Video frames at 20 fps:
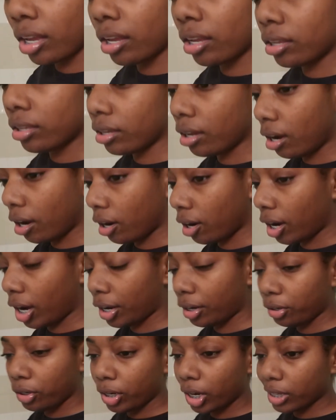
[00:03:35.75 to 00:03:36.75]
Y'all, I
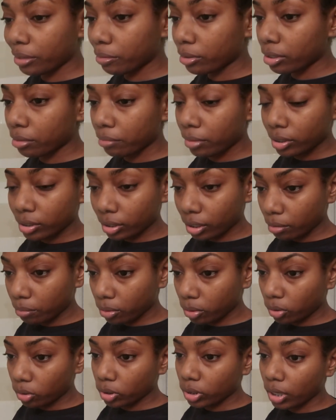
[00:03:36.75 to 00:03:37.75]
know you're not supposed to mix
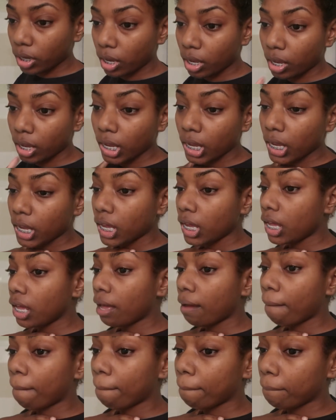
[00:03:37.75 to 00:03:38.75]
chemicals,
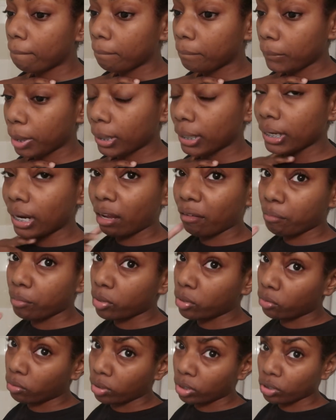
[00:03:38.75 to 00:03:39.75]
but I've been
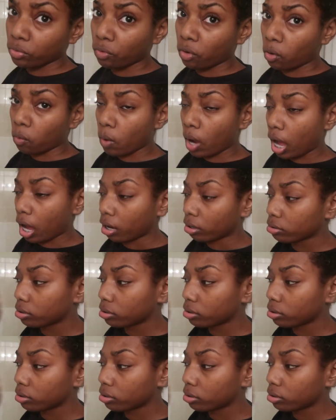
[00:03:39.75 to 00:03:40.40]
doing this for a while.